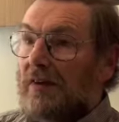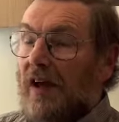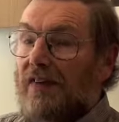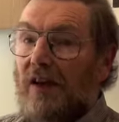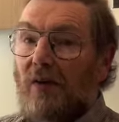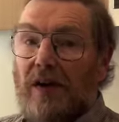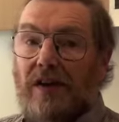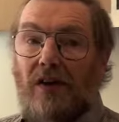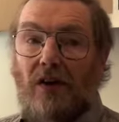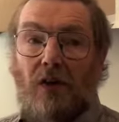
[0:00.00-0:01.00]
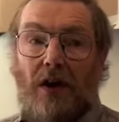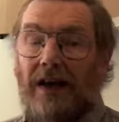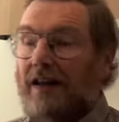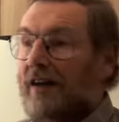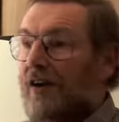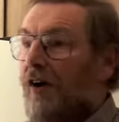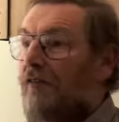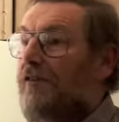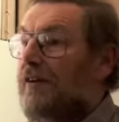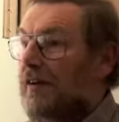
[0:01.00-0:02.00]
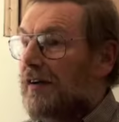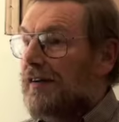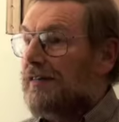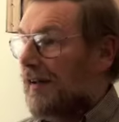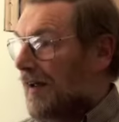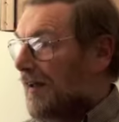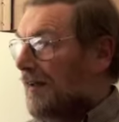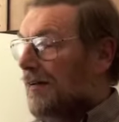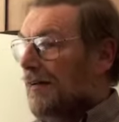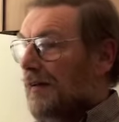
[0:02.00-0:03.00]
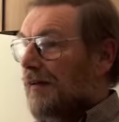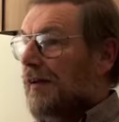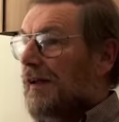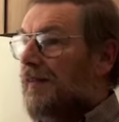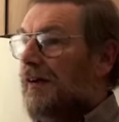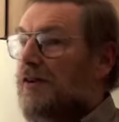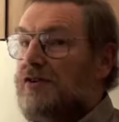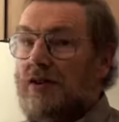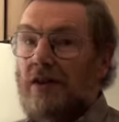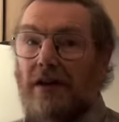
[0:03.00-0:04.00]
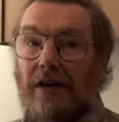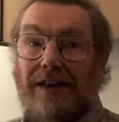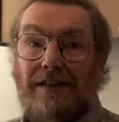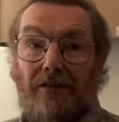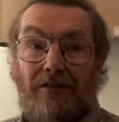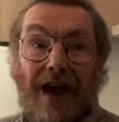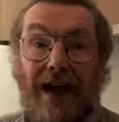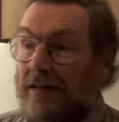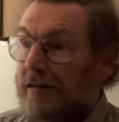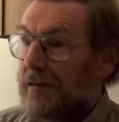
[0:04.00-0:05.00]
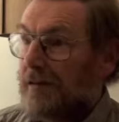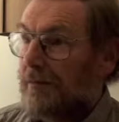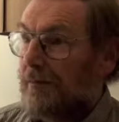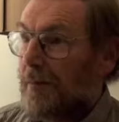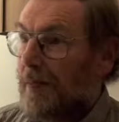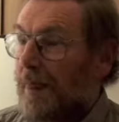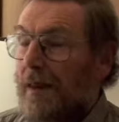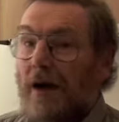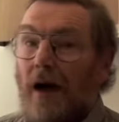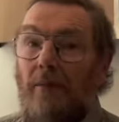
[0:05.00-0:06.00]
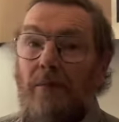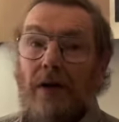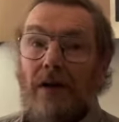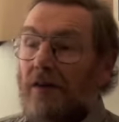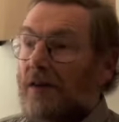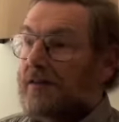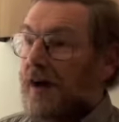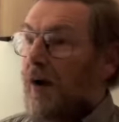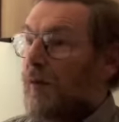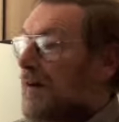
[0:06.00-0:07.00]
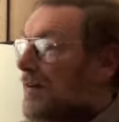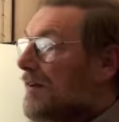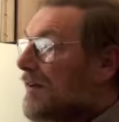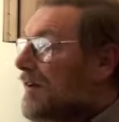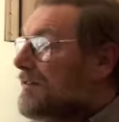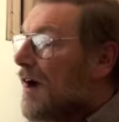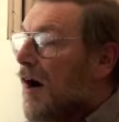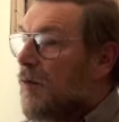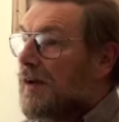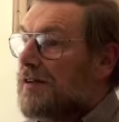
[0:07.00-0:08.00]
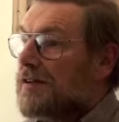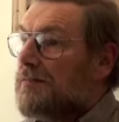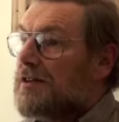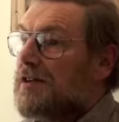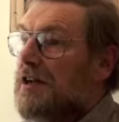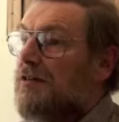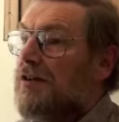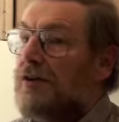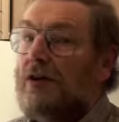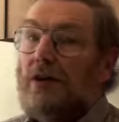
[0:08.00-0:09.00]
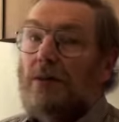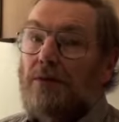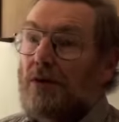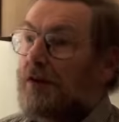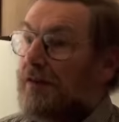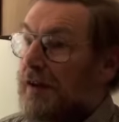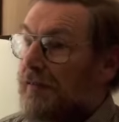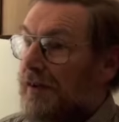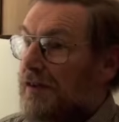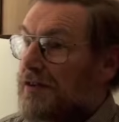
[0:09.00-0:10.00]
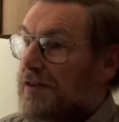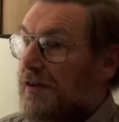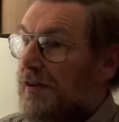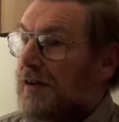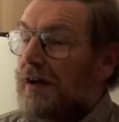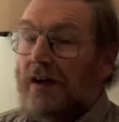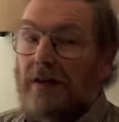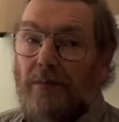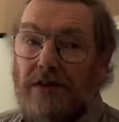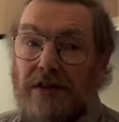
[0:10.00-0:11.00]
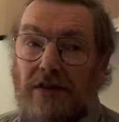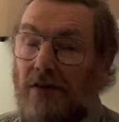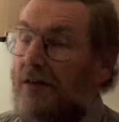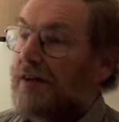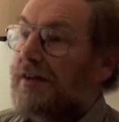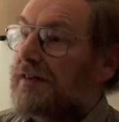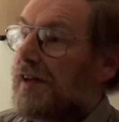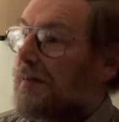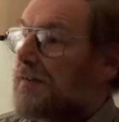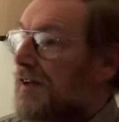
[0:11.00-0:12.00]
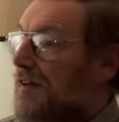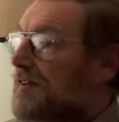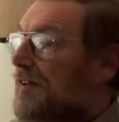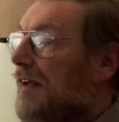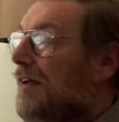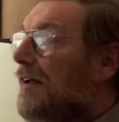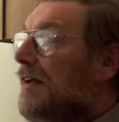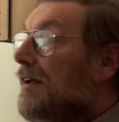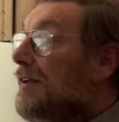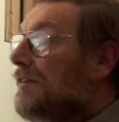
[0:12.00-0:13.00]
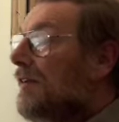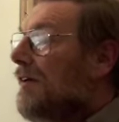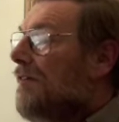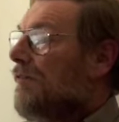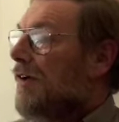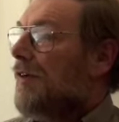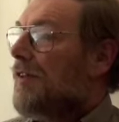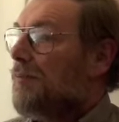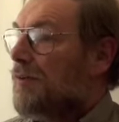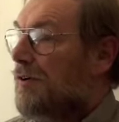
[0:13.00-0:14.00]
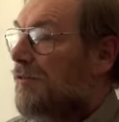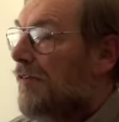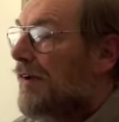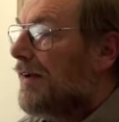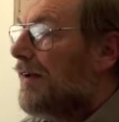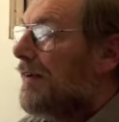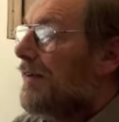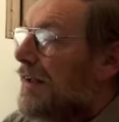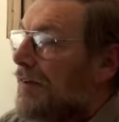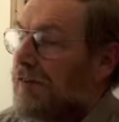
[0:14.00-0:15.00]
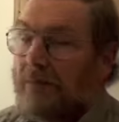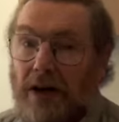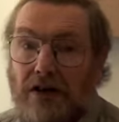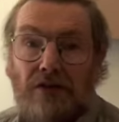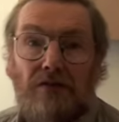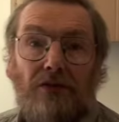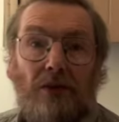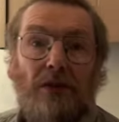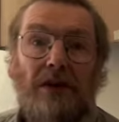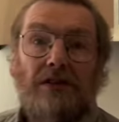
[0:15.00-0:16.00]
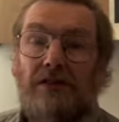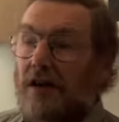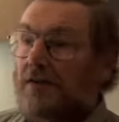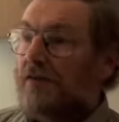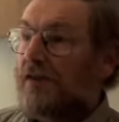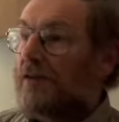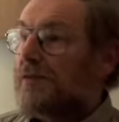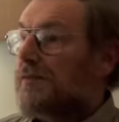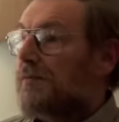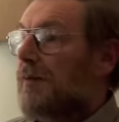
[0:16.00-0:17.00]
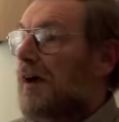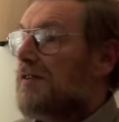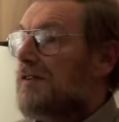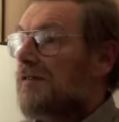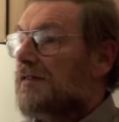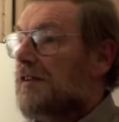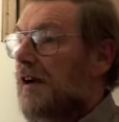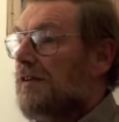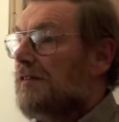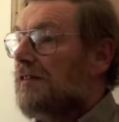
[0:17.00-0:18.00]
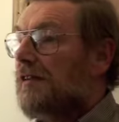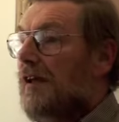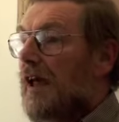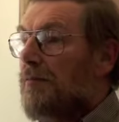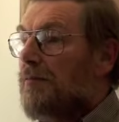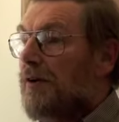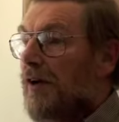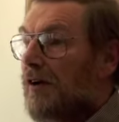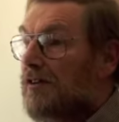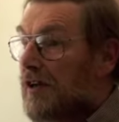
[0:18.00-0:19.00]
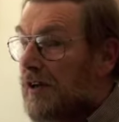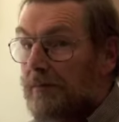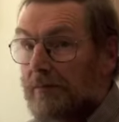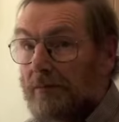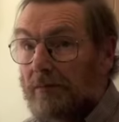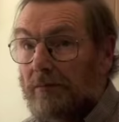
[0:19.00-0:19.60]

I think we can quite confidently say that evolution is a fact, that Darwin's material proved evolution, and material that has come since then is further proof of it. Information from such fields, branches of science as embryology,